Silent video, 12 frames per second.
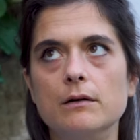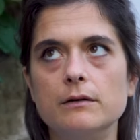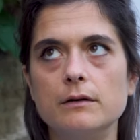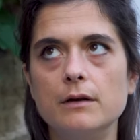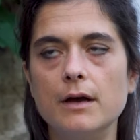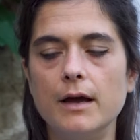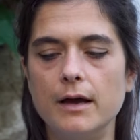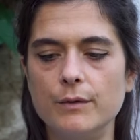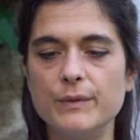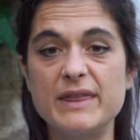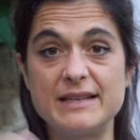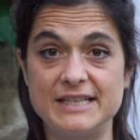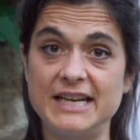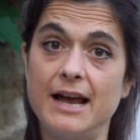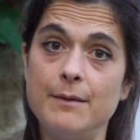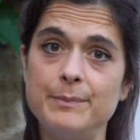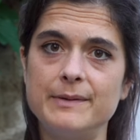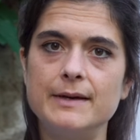on uh, with
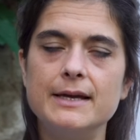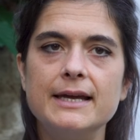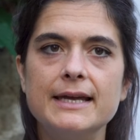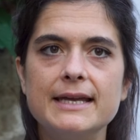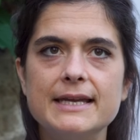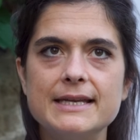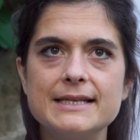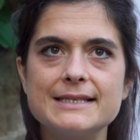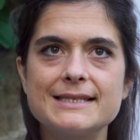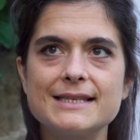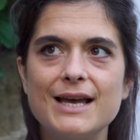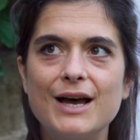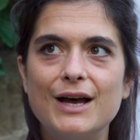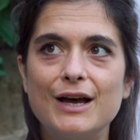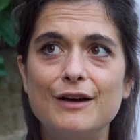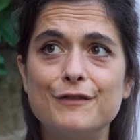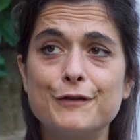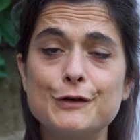Tchap is
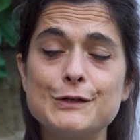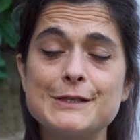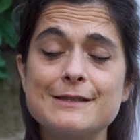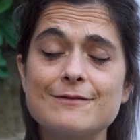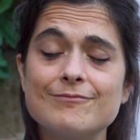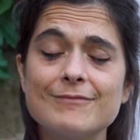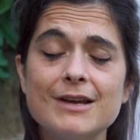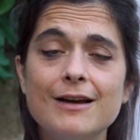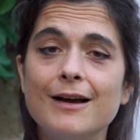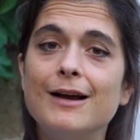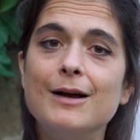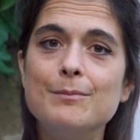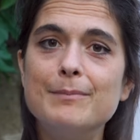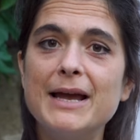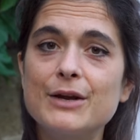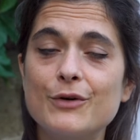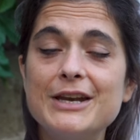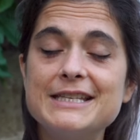uh, first
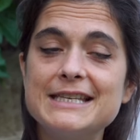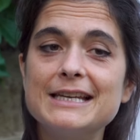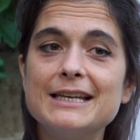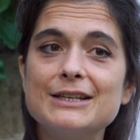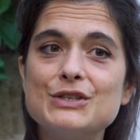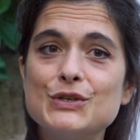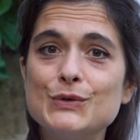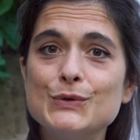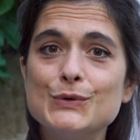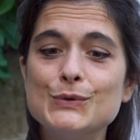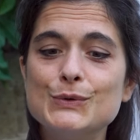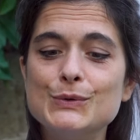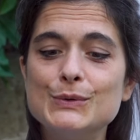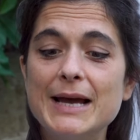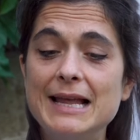migrating to